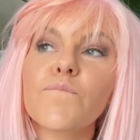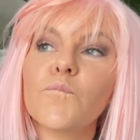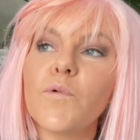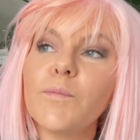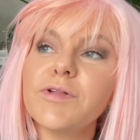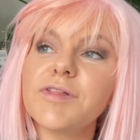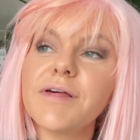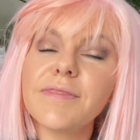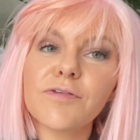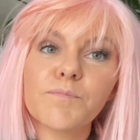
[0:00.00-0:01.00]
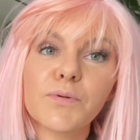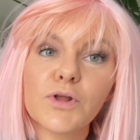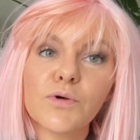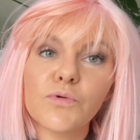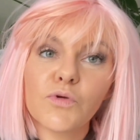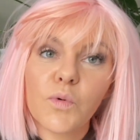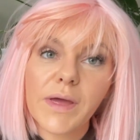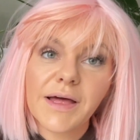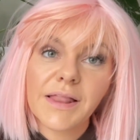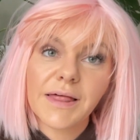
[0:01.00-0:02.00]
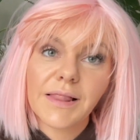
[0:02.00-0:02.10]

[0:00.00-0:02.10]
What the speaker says: When we see this blue twinkling